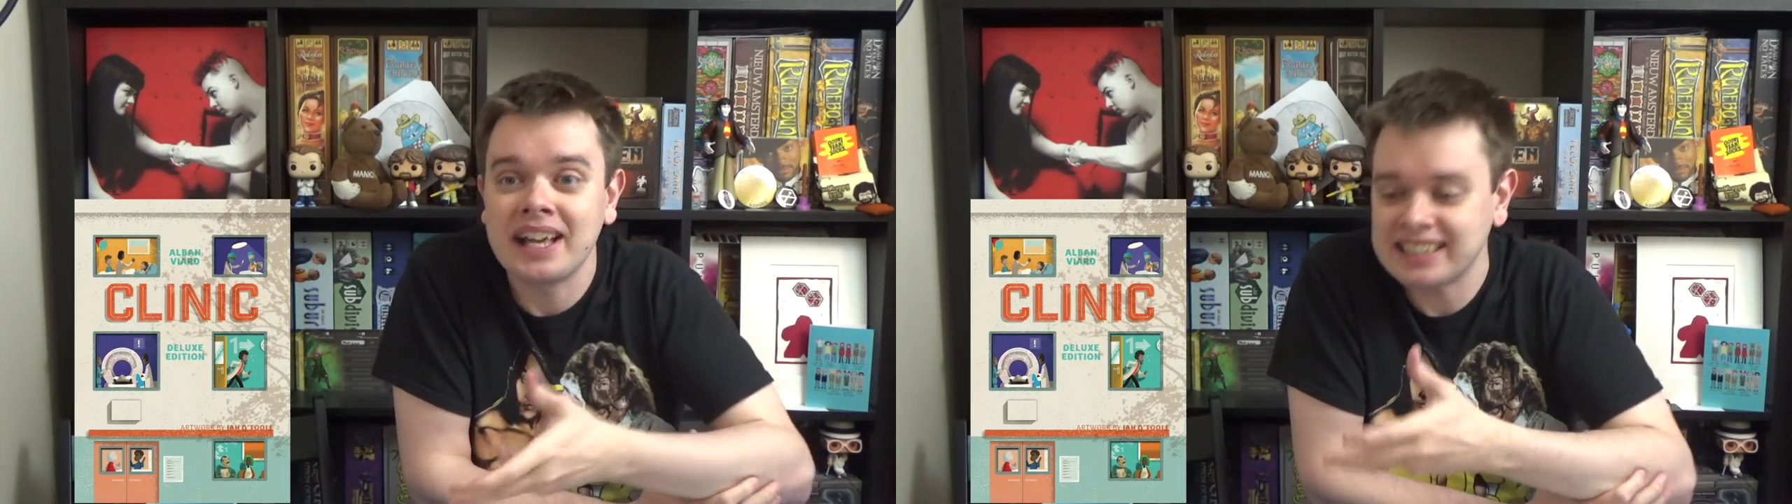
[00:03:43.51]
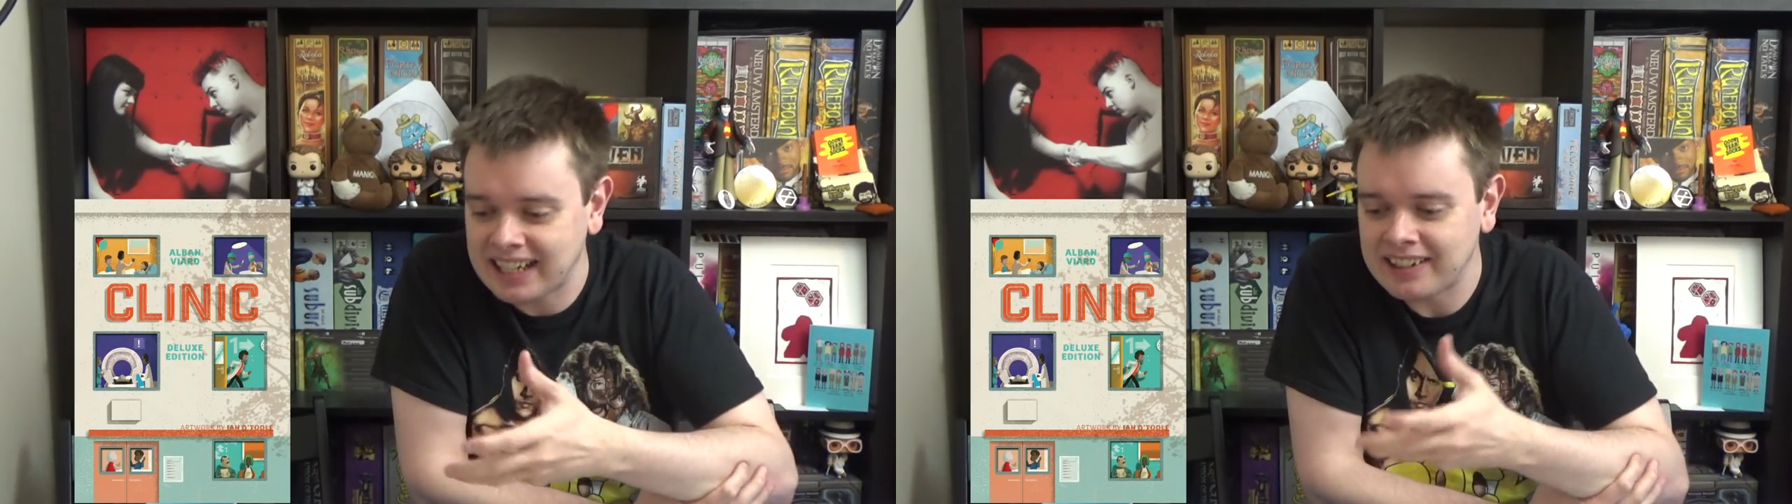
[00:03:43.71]

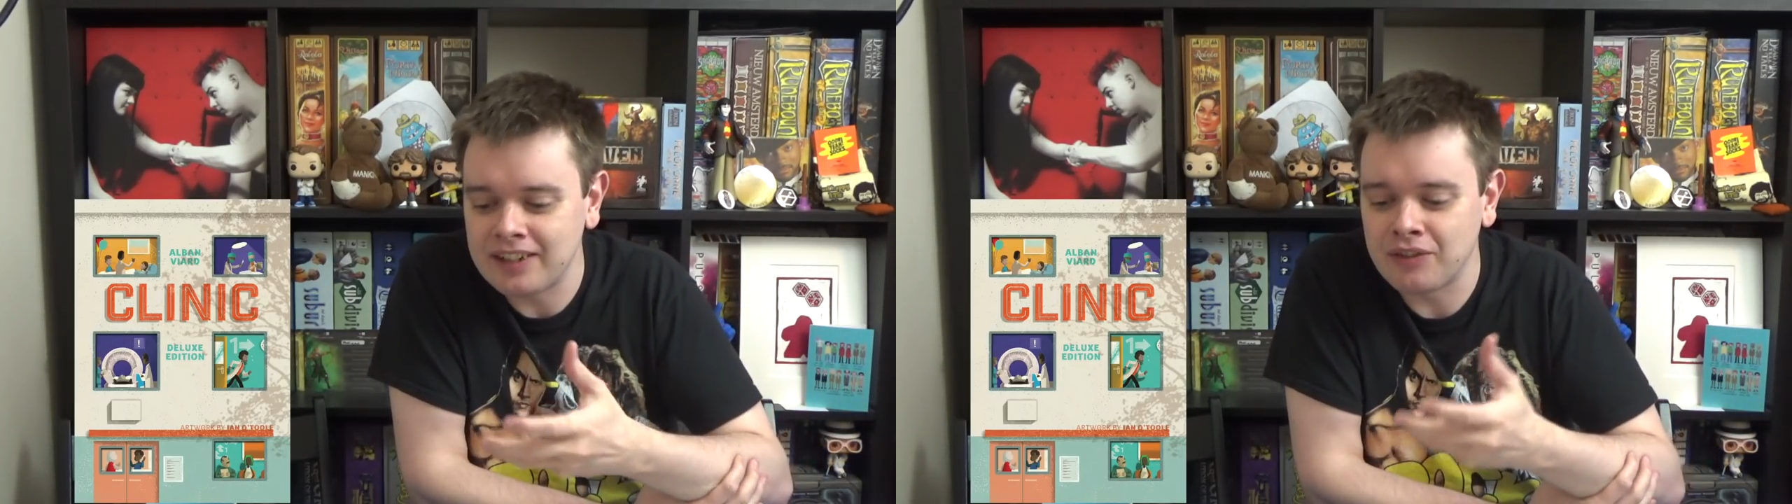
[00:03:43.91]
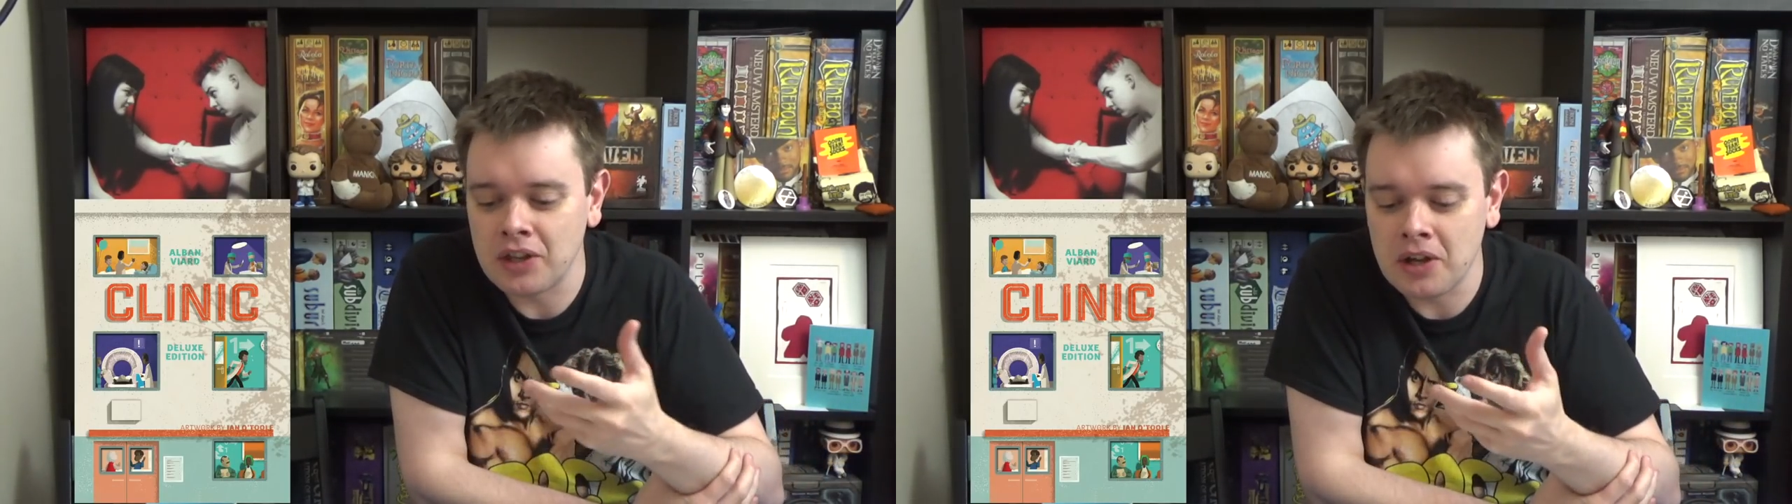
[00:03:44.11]
that's
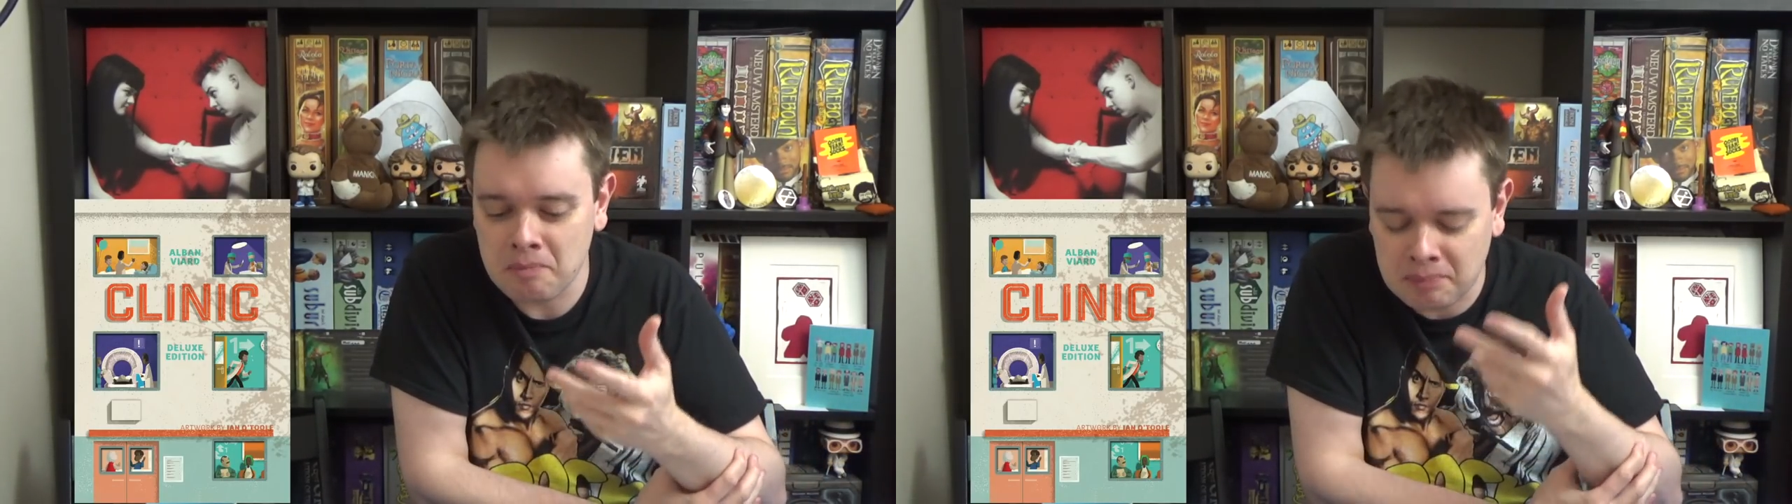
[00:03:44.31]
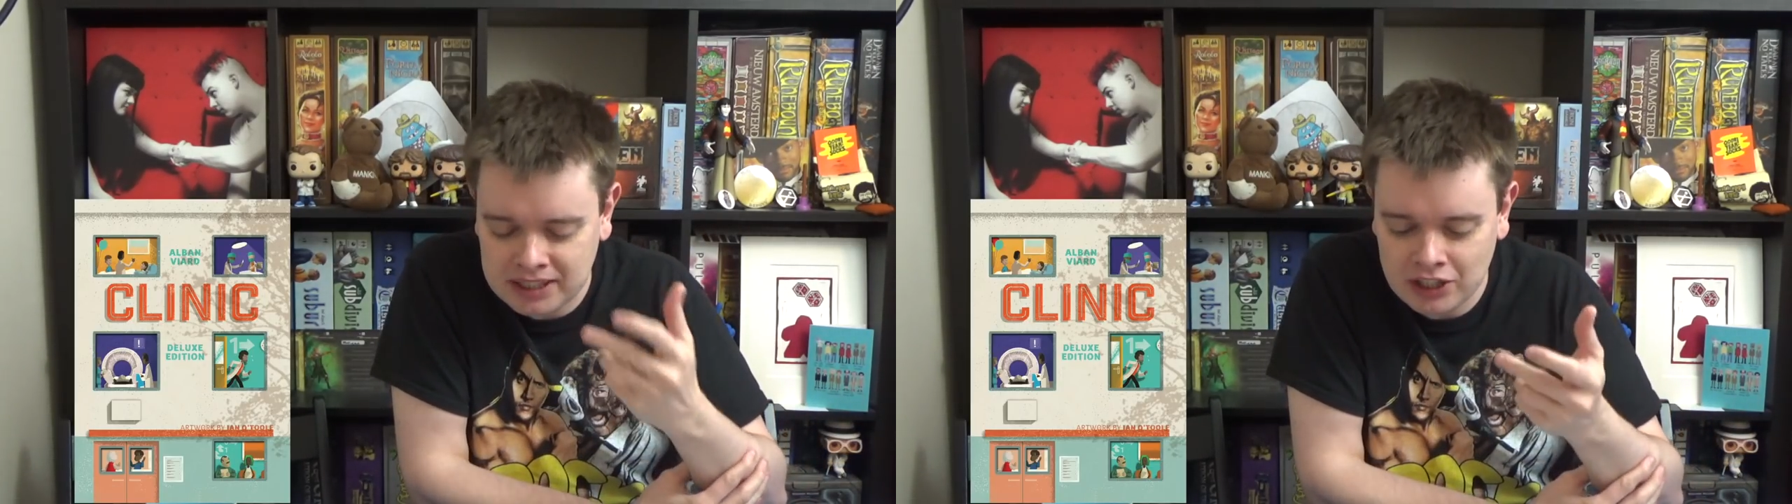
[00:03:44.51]
kind of
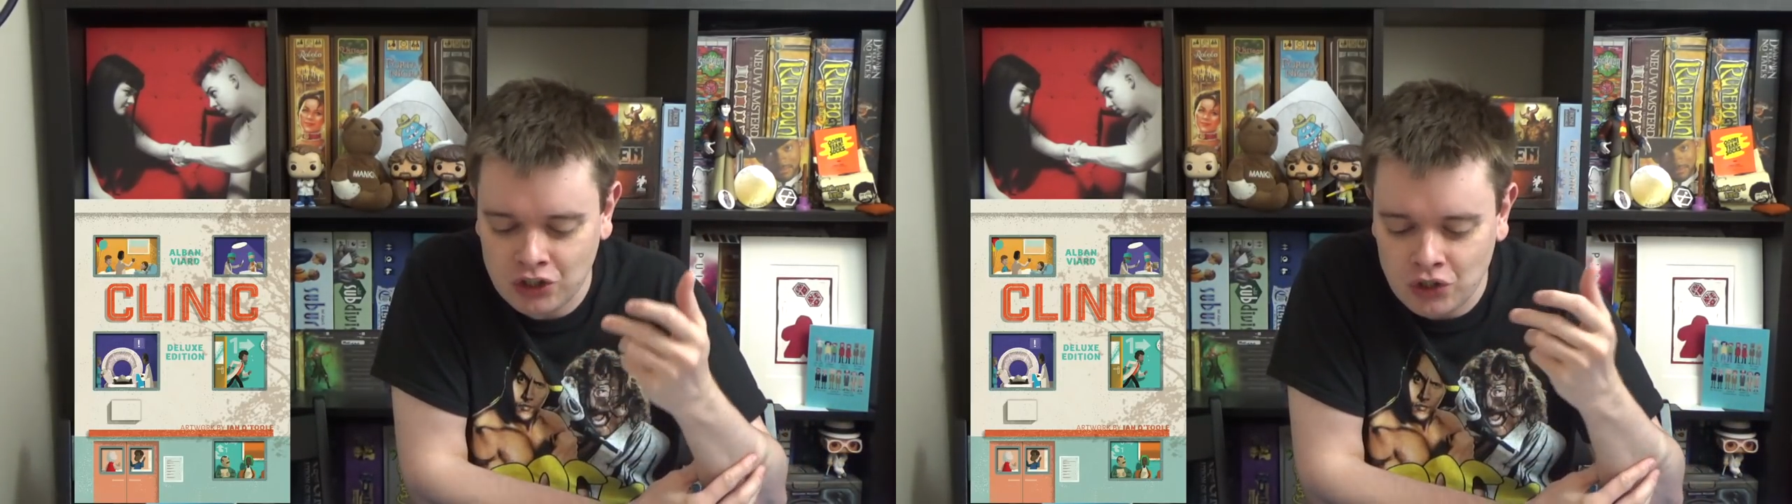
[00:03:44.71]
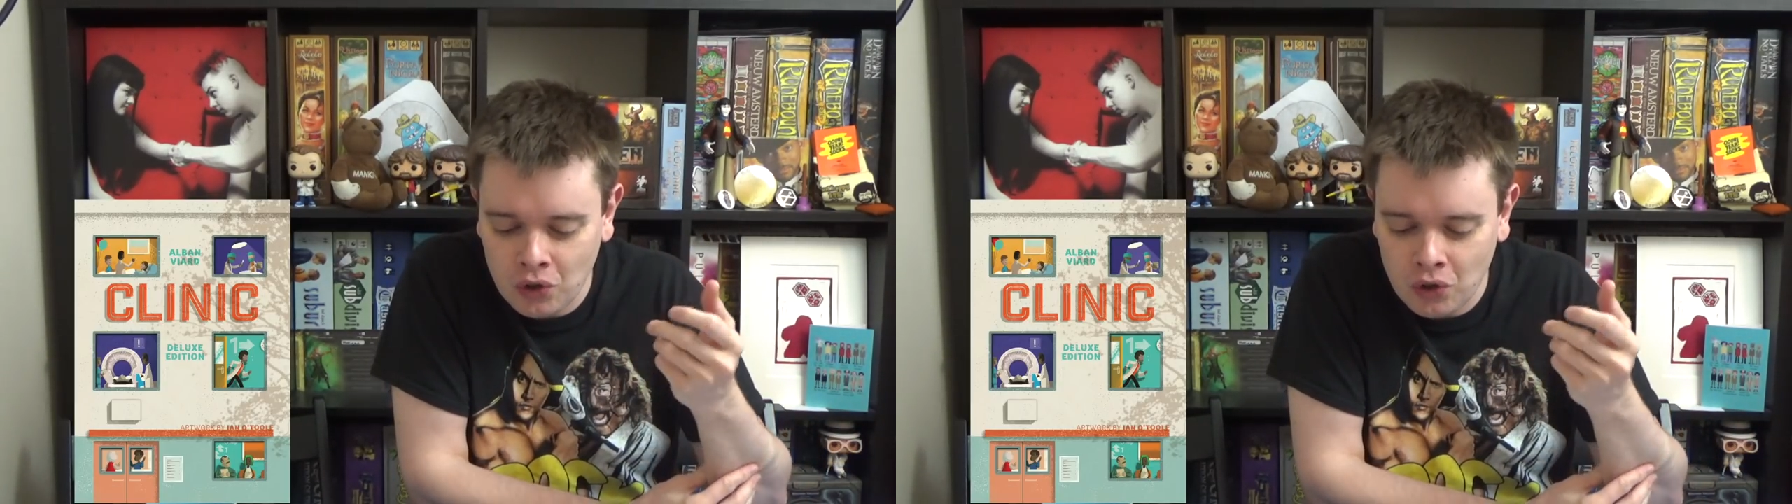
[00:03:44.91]
the position